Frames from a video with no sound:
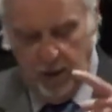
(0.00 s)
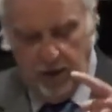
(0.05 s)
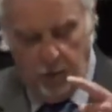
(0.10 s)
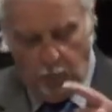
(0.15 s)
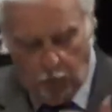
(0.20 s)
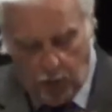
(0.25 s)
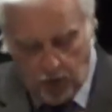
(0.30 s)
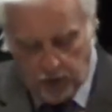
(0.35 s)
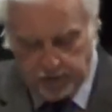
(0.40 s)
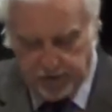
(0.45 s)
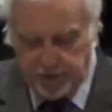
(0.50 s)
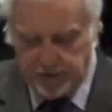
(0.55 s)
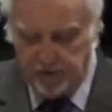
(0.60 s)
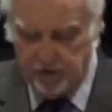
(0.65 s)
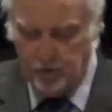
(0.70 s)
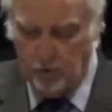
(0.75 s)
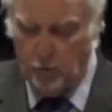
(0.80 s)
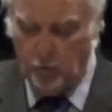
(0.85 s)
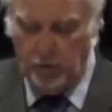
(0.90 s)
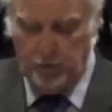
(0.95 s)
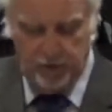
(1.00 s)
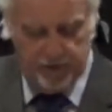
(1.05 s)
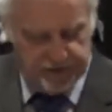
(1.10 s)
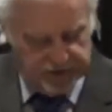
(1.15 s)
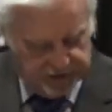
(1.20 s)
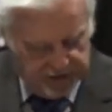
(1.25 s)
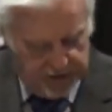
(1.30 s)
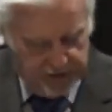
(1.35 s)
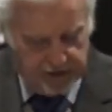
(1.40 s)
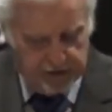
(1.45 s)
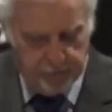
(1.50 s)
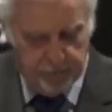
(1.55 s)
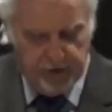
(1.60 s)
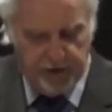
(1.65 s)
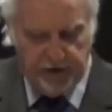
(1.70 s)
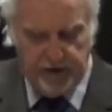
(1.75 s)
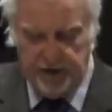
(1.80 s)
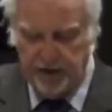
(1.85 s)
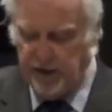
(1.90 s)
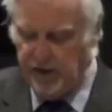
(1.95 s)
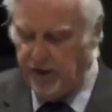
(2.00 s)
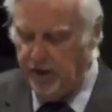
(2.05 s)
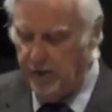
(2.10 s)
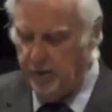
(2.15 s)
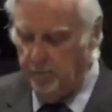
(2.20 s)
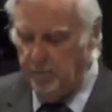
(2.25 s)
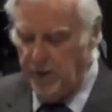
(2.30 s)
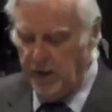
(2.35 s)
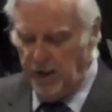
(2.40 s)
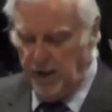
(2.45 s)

walking in the Word, staying committed to Him,